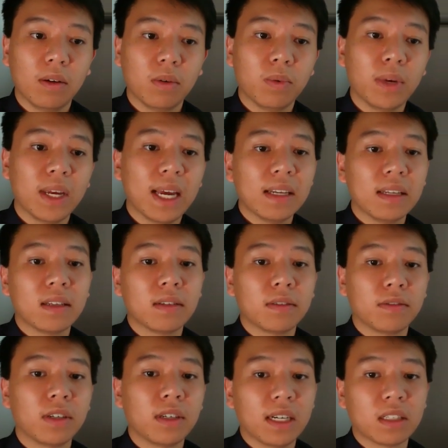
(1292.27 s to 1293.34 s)
we had to
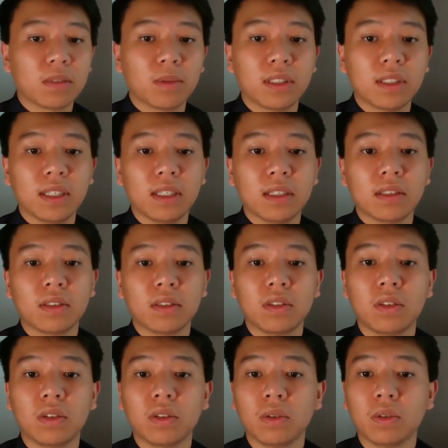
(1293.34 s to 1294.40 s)
defer expertise
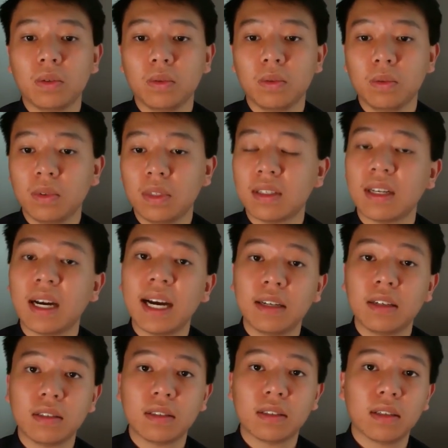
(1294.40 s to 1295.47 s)
to
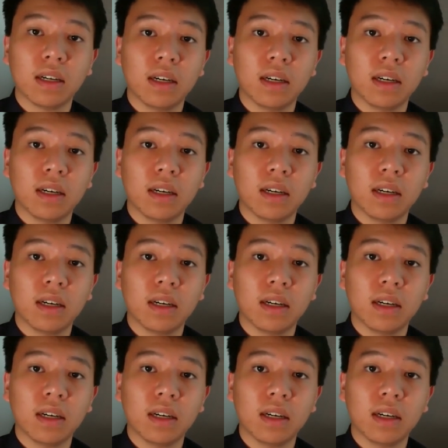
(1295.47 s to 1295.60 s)
designers